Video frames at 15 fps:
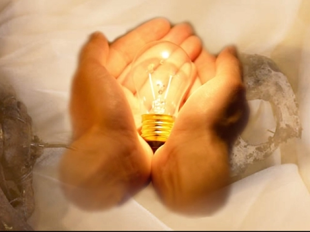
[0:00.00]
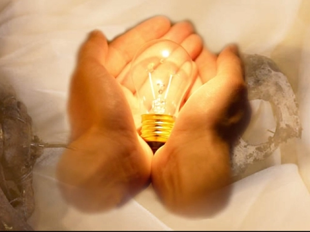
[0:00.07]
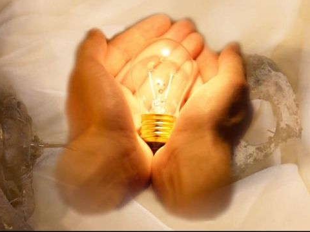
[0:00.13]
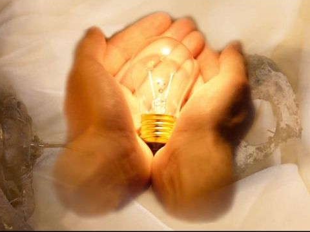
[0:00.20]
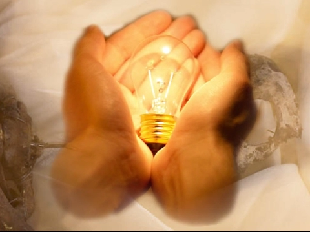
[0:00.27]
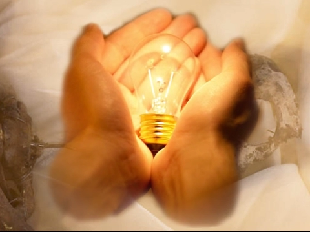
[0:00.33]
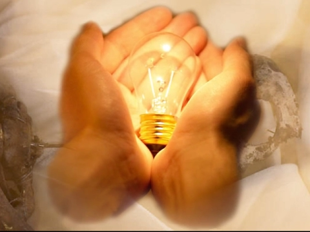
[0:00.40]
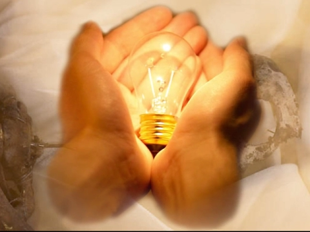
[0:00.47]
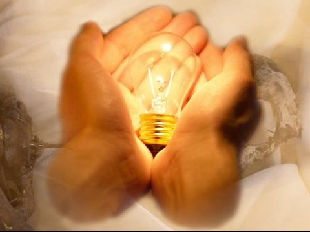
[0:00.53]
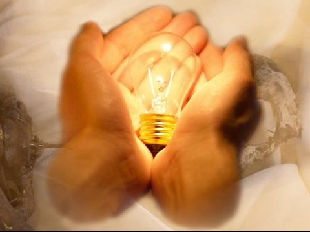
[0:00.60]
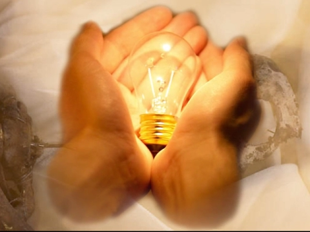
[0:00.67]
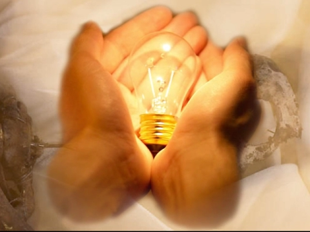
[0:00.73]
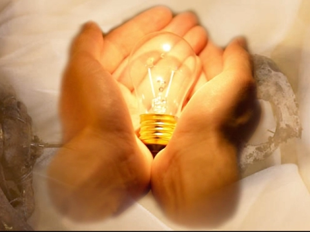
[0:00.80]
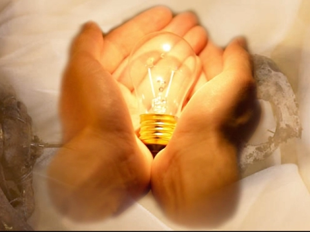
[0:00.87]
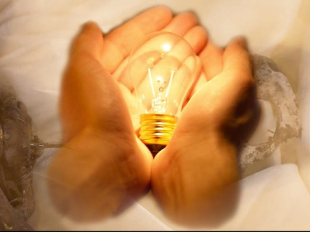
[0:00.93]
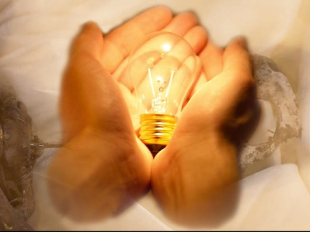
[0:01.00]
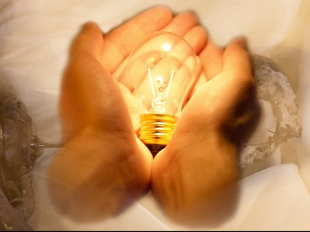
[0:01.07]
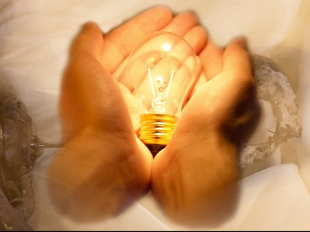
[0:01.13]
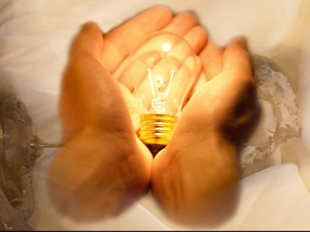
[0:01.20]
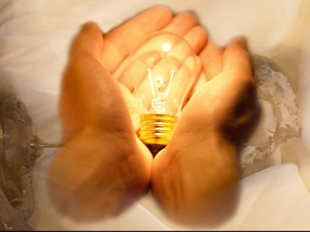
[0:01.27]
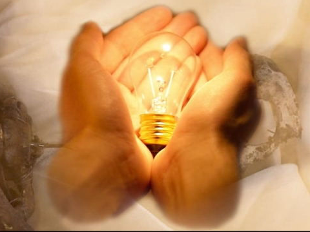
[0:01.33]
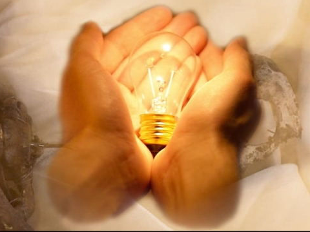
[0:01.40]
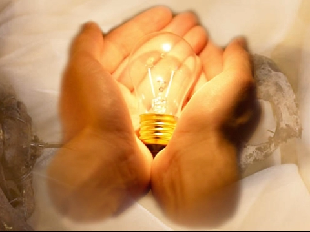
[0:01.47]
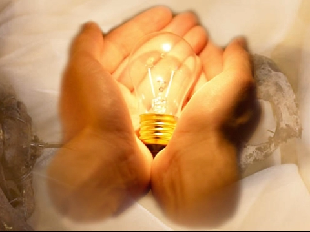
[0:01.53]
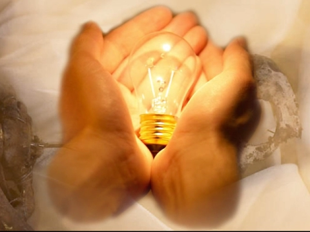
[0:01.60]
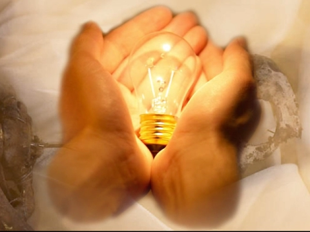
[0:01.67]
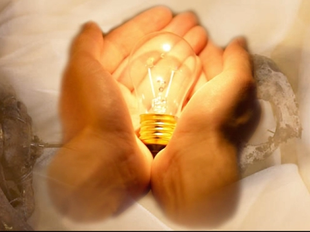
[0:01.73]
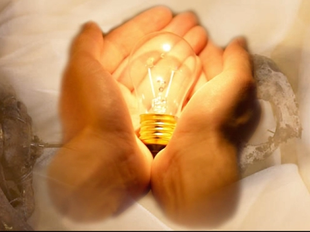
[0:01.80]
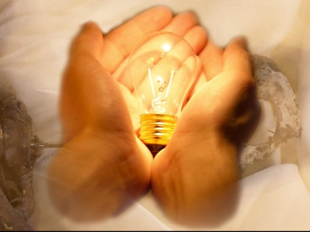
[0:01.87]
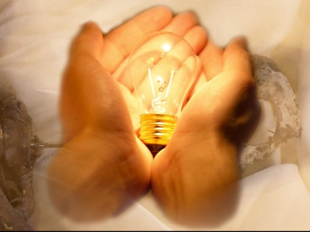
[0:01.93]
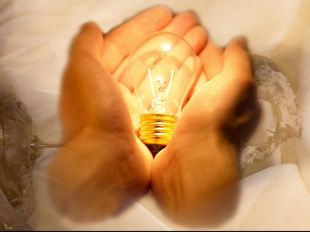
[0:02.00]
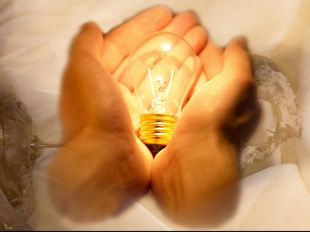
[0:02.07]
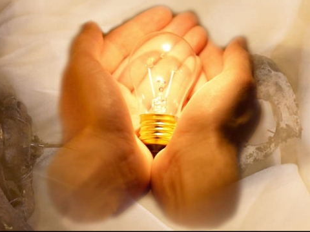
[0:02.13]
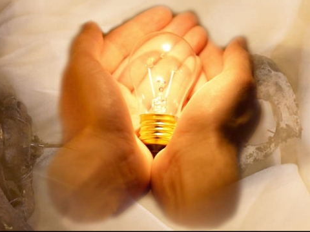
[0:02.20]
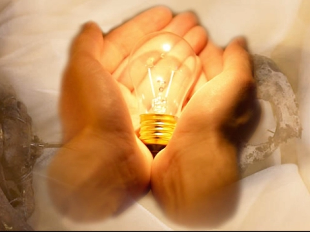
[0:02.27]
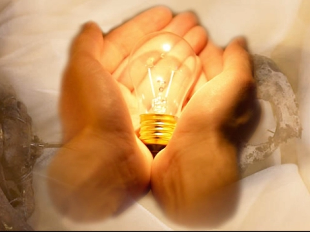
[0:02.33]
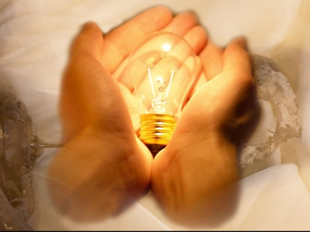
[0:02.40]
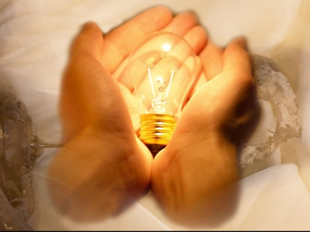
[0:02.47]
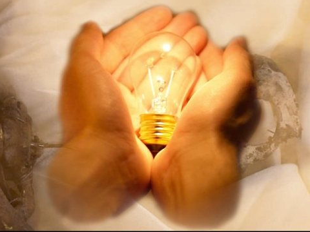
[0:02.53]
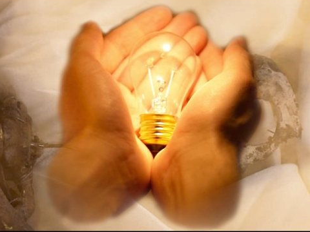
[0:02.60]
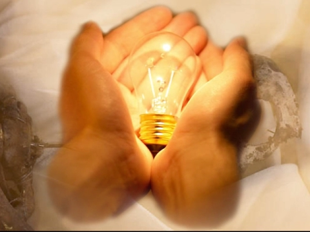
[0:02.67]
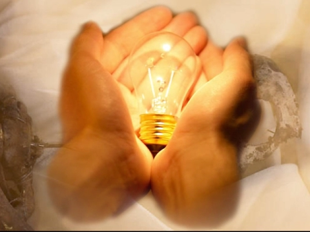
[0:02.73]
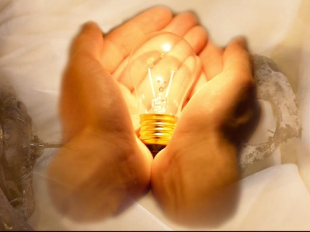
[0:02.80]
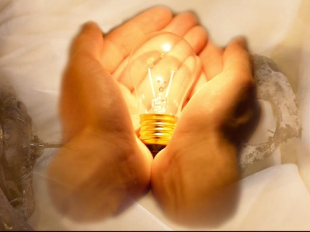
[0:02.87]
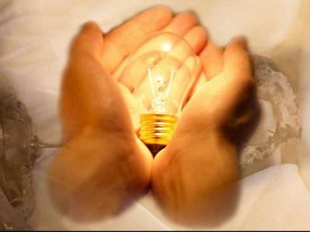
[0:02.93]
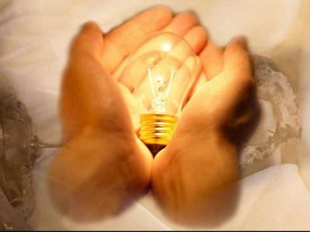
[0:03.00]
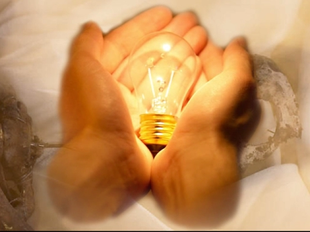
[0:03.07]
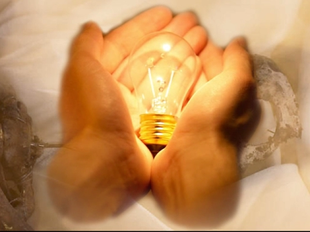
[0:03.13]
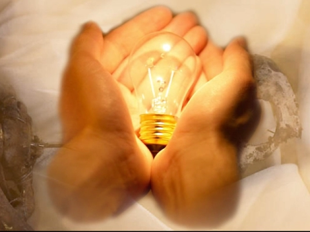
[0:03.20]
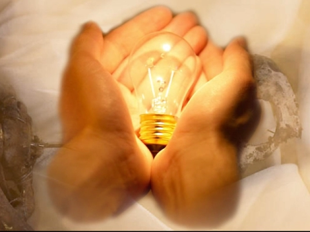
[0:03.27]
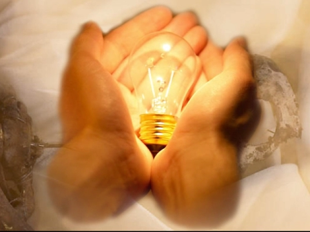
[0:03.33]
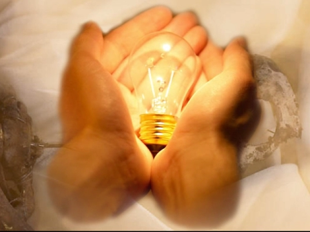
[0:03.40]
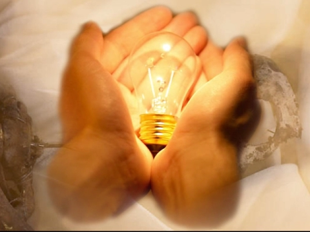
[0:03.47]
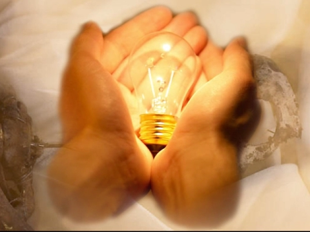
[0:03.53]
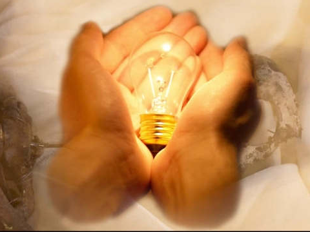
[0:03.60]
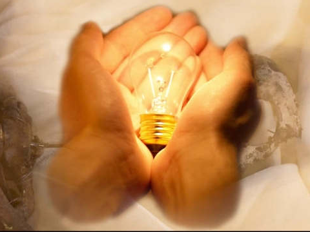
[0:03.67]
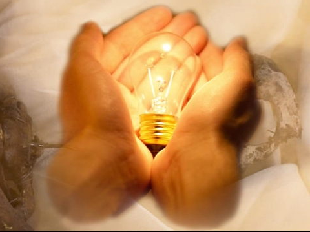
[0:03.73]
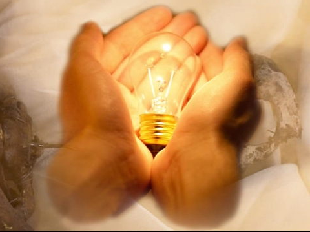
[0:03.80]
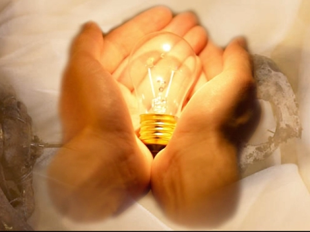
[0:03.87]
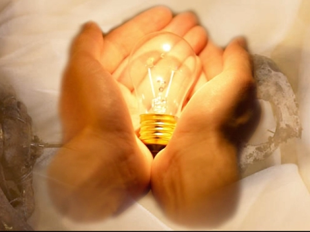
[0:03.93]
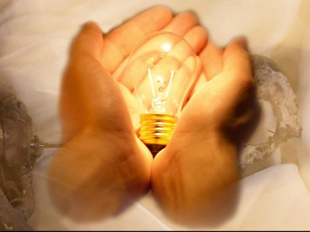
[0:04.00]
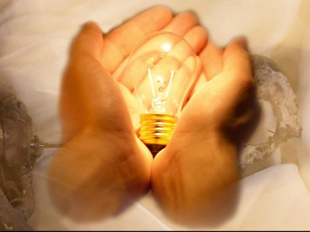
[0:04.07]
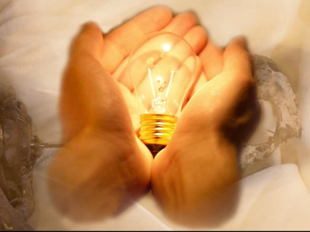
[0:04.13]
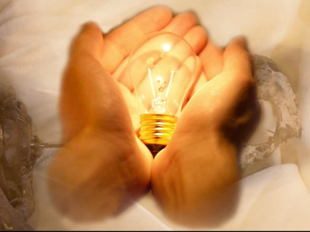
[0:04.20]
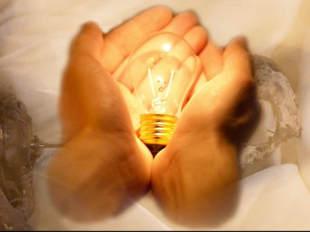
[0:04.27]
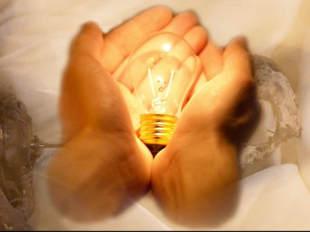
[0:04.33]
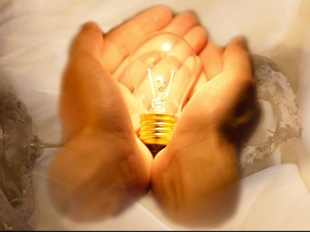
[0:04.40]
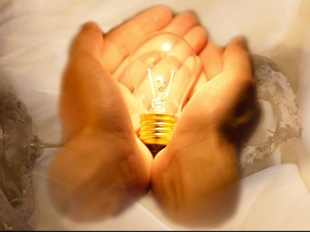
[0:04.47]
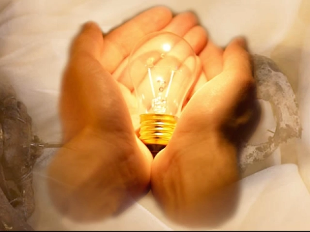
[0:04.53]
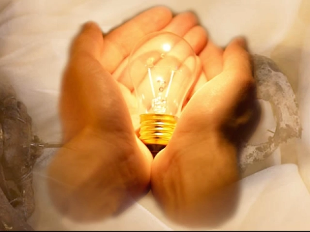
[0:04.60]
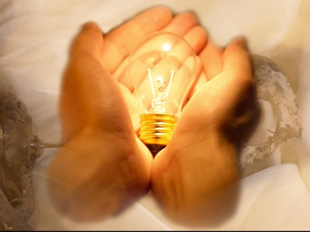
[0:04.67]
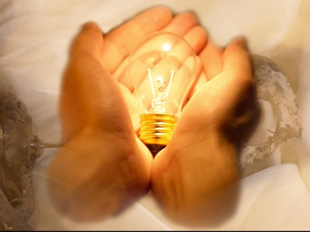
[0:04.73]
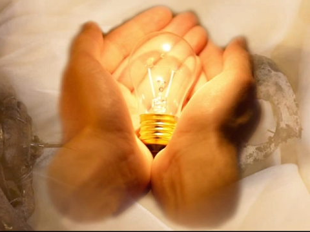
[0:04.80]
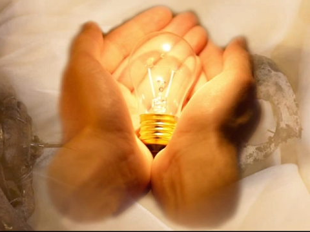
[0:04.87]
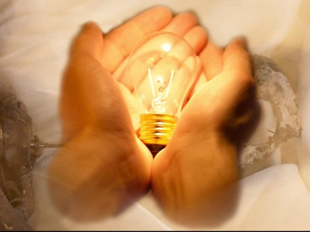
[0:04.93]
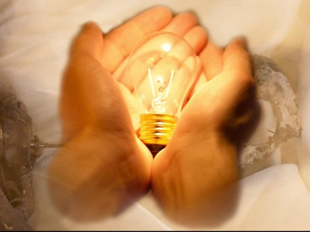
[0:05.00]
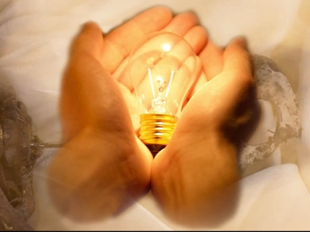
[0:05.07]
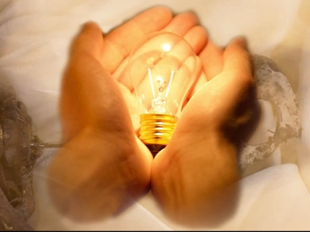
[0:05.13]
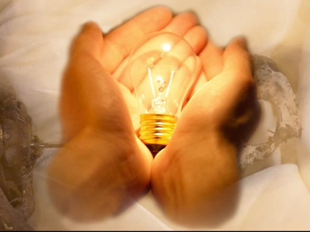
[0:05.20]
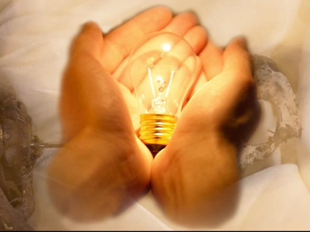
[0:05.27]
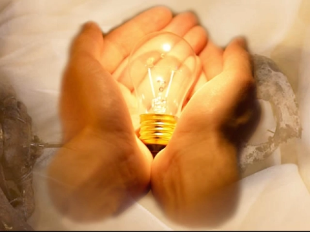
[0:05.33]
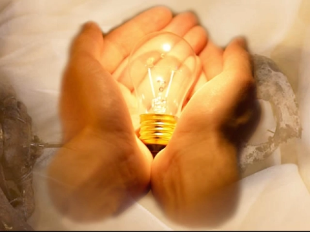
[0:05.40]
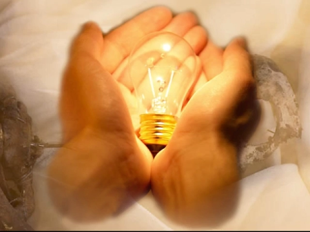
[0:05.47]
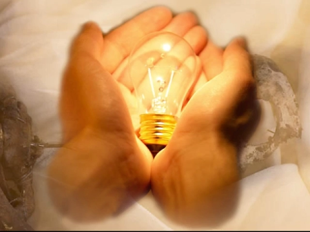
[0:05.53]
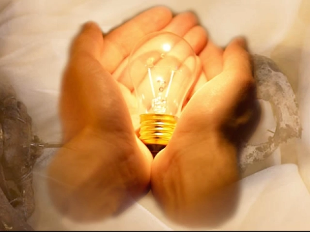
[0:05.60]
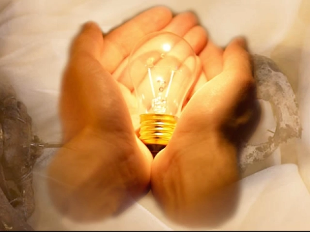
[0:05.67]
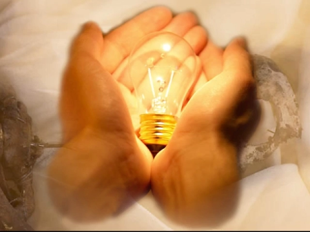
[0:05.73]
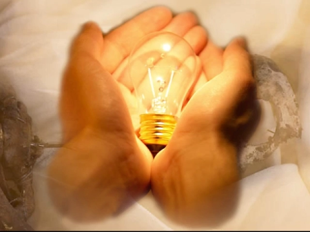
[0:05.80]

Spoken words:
No face is visible, so there are no lips to read.